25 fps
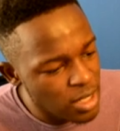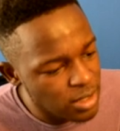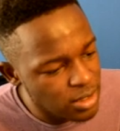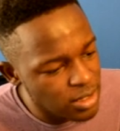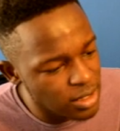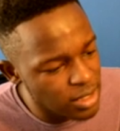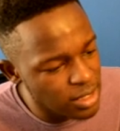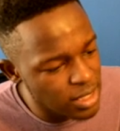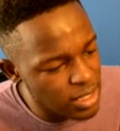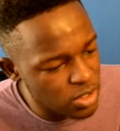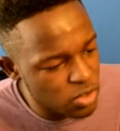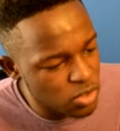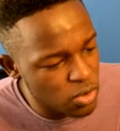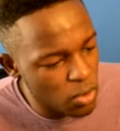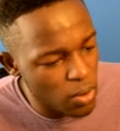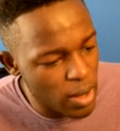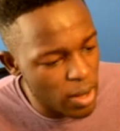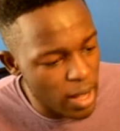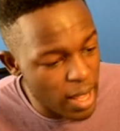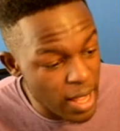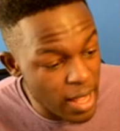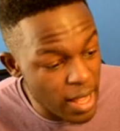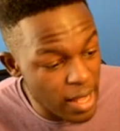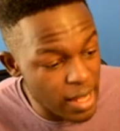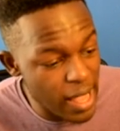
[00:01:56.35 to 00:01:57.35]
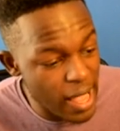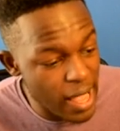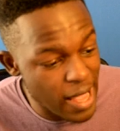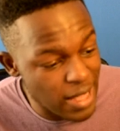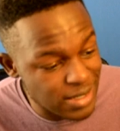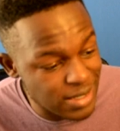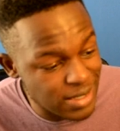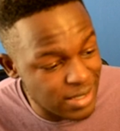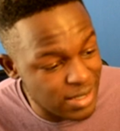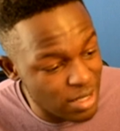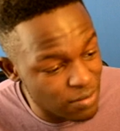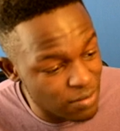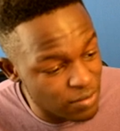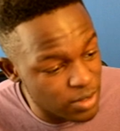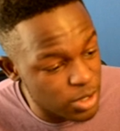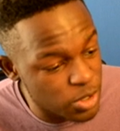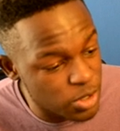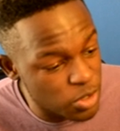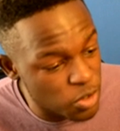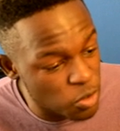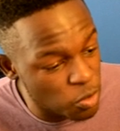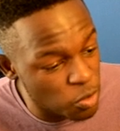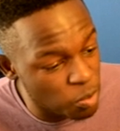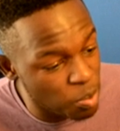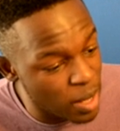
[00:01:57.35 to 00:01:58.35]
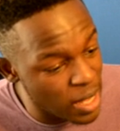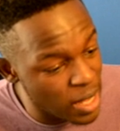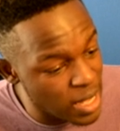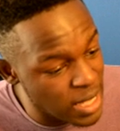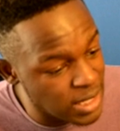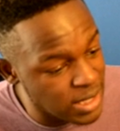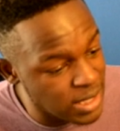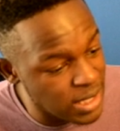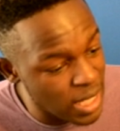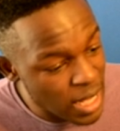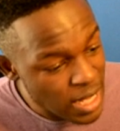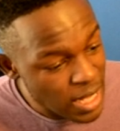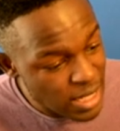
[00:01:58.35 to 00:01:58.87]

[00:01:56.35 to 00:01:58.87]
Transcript: Toliso here has 72 pace,